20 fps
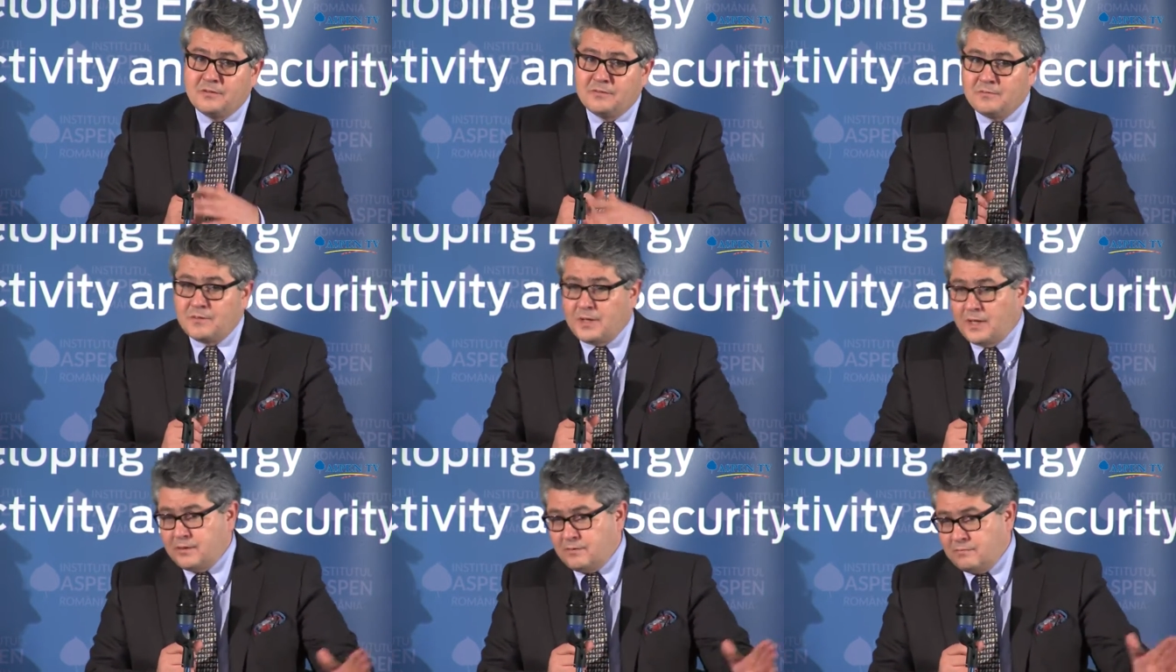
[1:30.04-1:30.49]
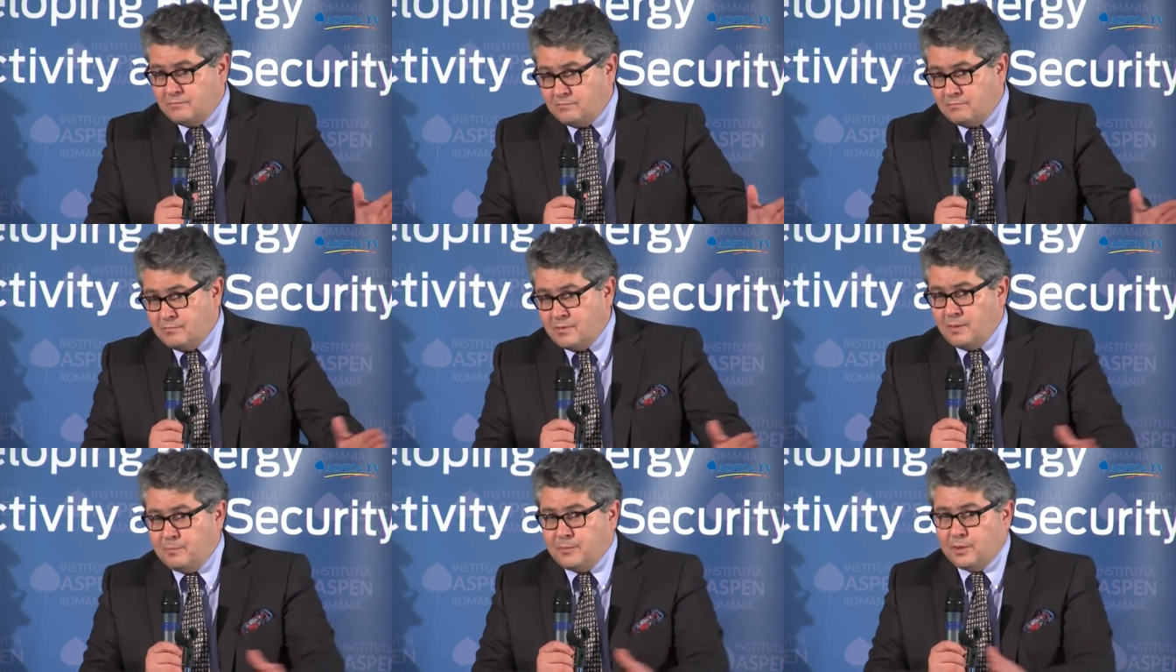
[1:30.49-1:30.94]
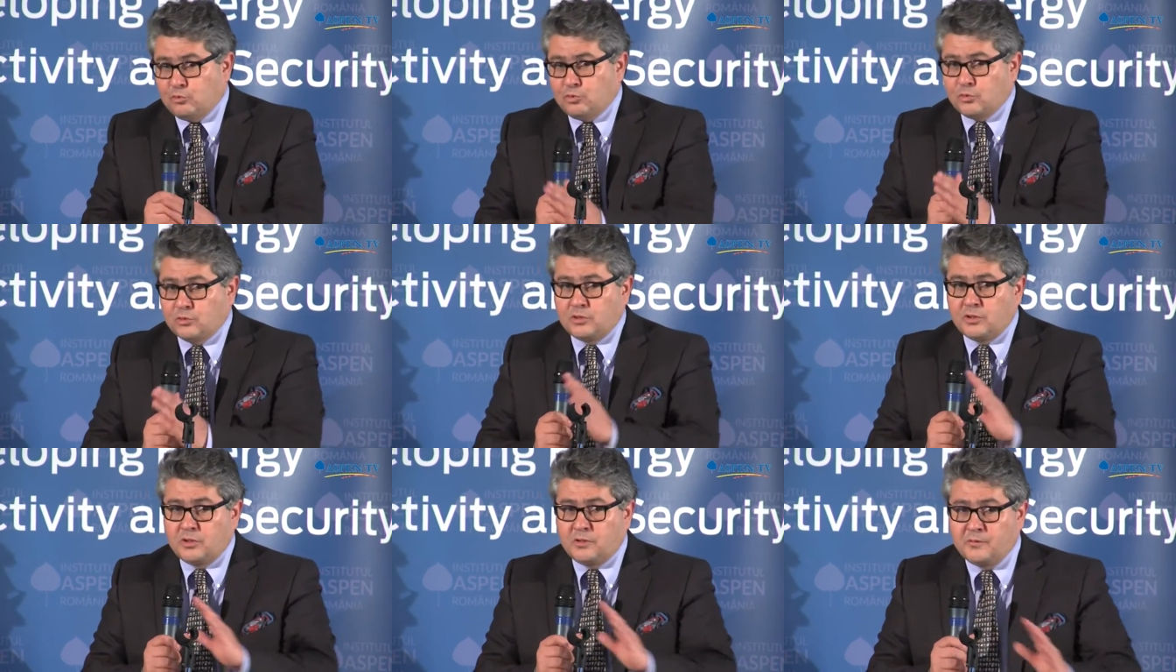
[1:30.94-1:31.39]
then I'm not
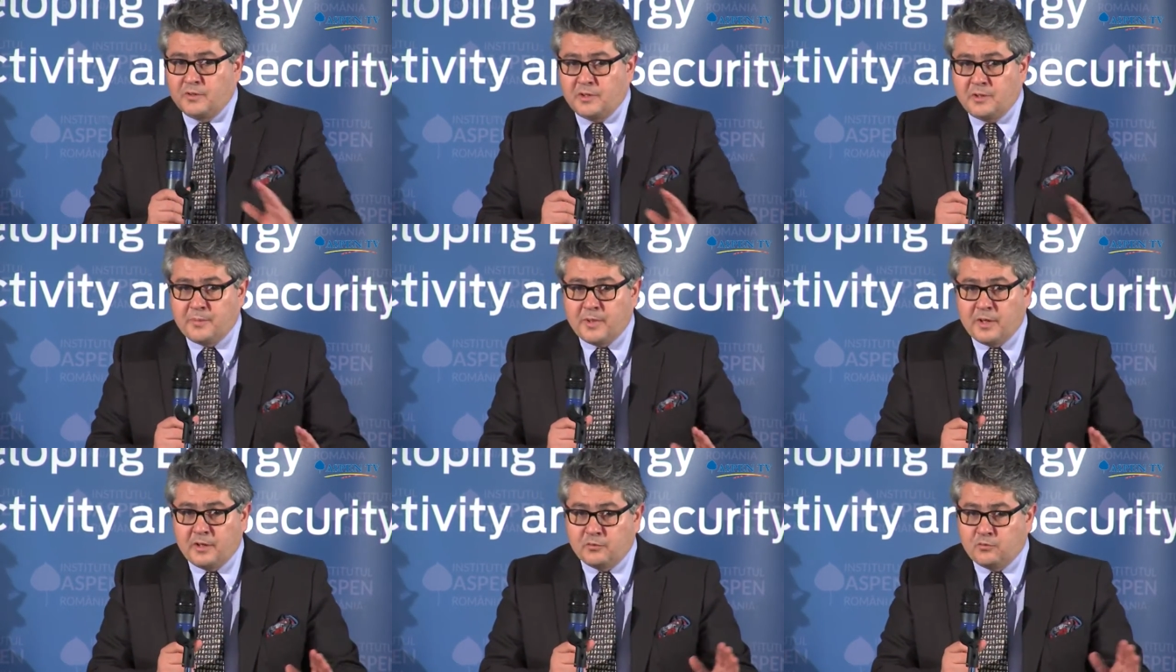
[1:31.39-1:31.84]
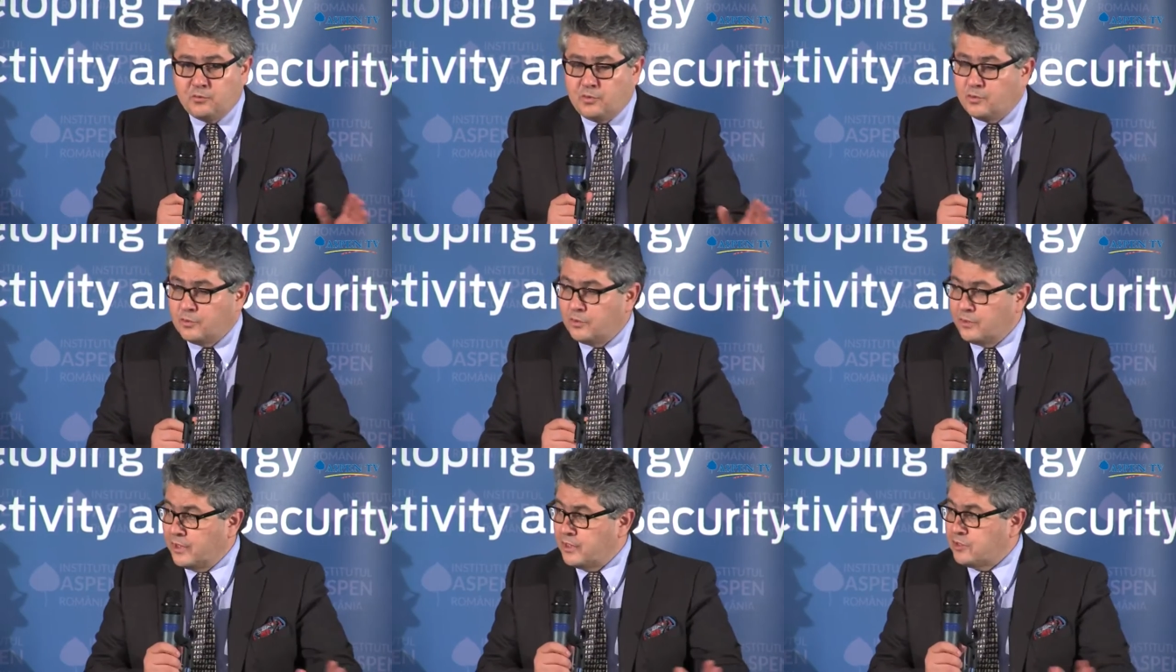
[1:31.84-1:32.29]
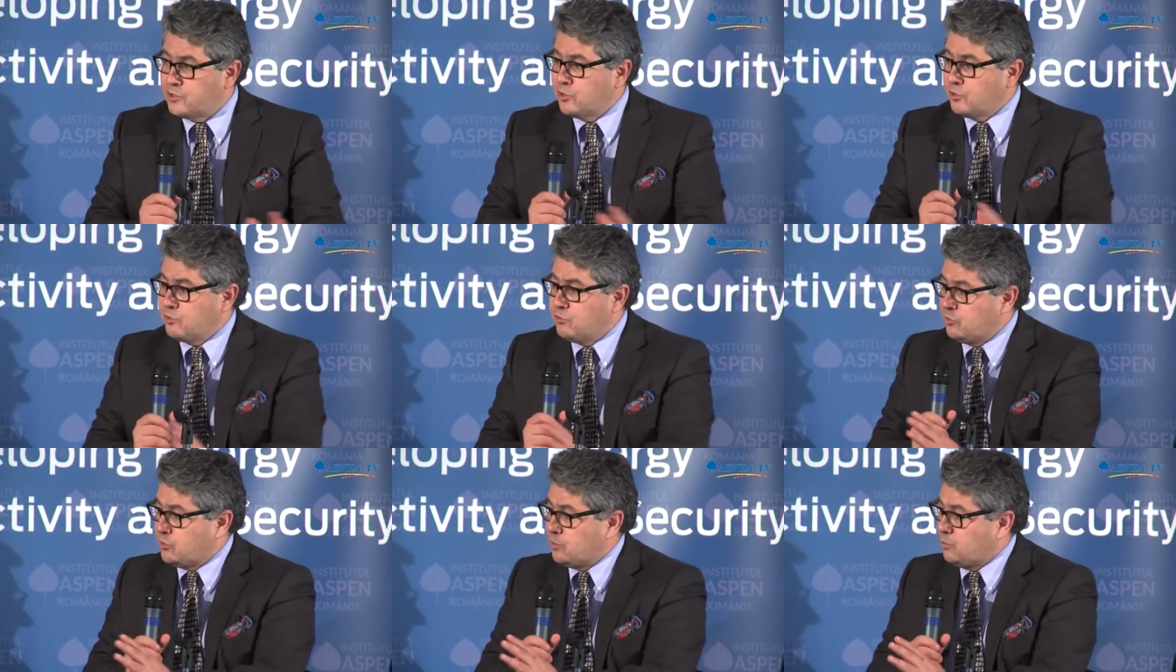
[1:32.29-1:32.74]
talking even about foreign and
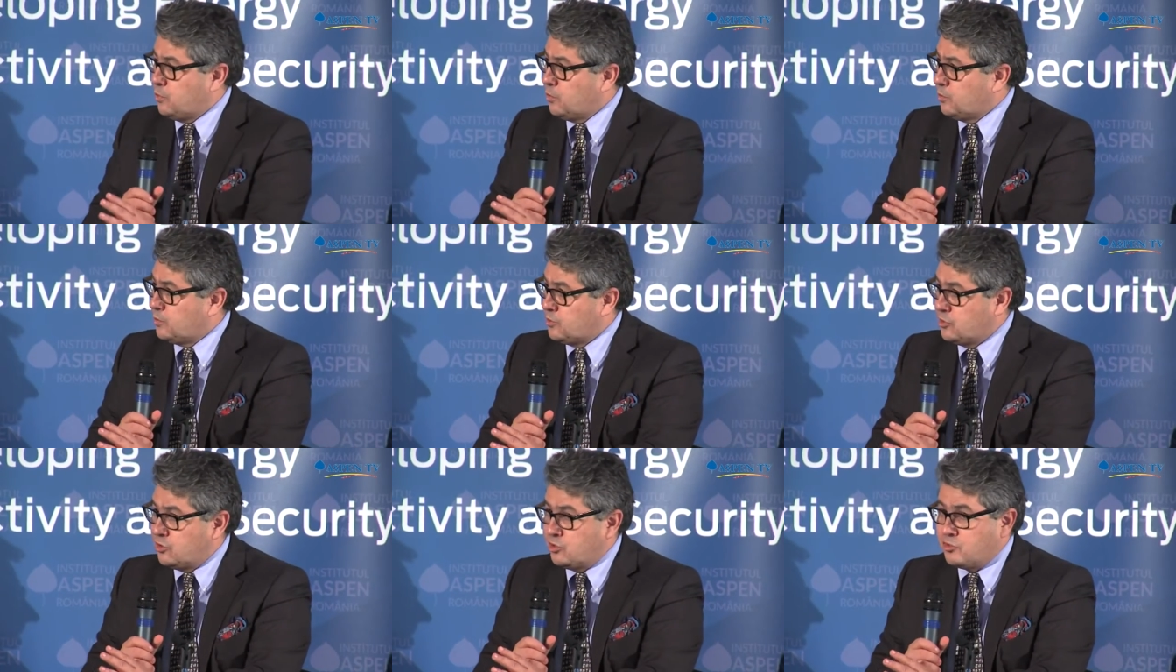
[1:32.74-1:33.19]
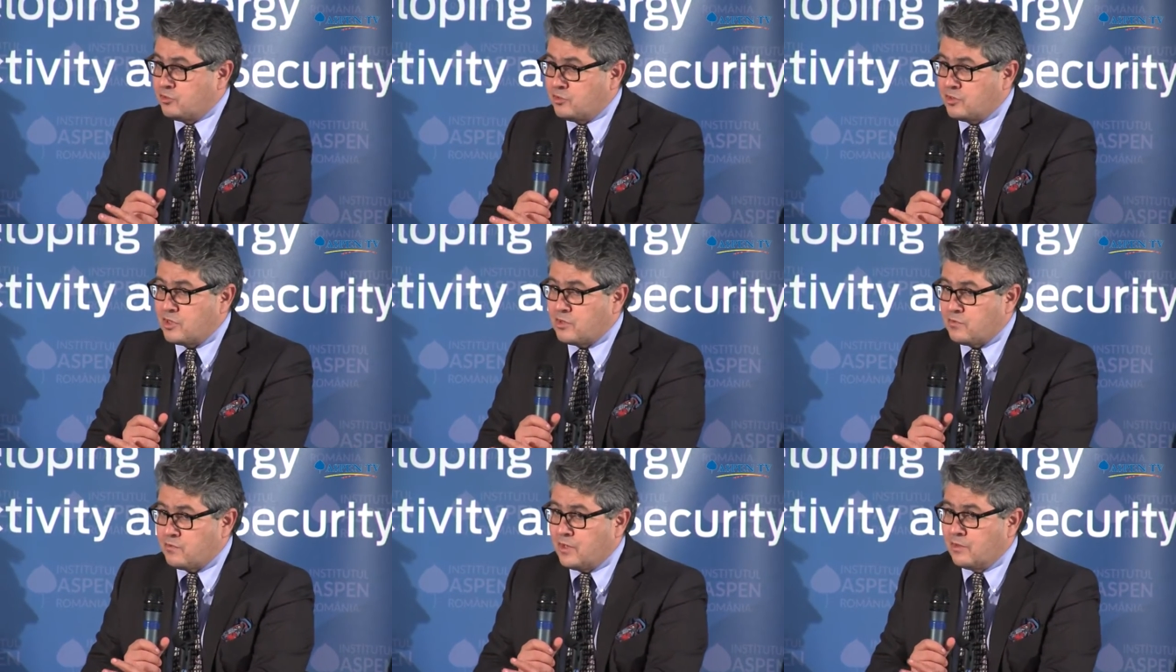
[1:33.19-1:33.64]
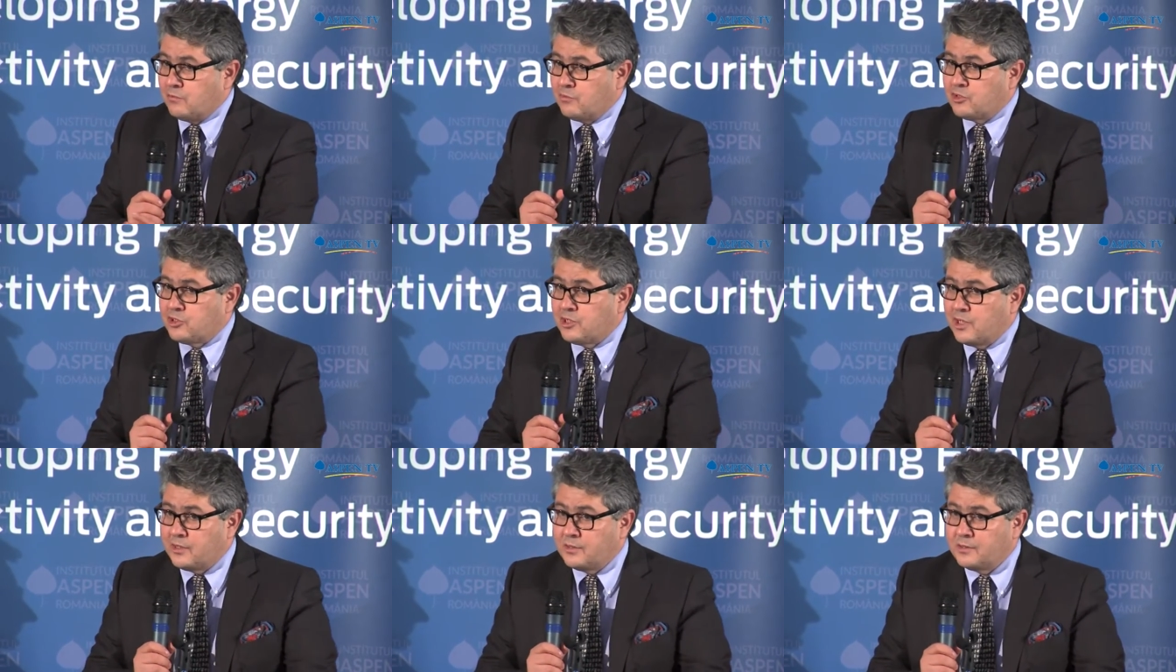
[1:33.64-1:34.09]
security policy issues as well,
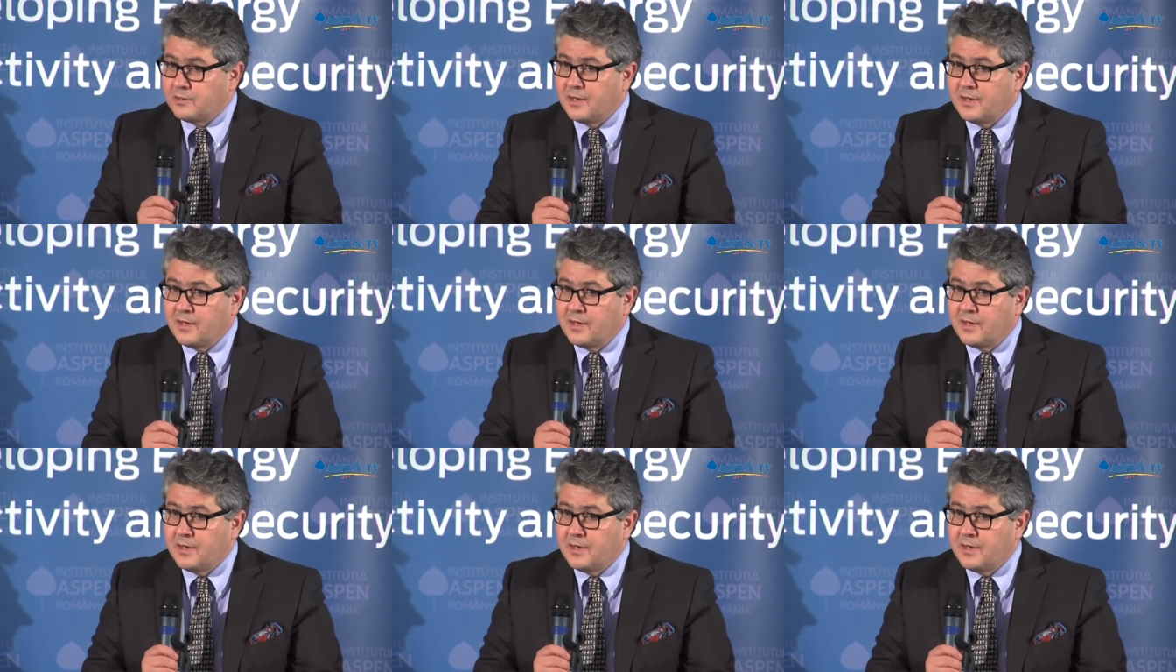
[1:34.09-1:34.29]
which are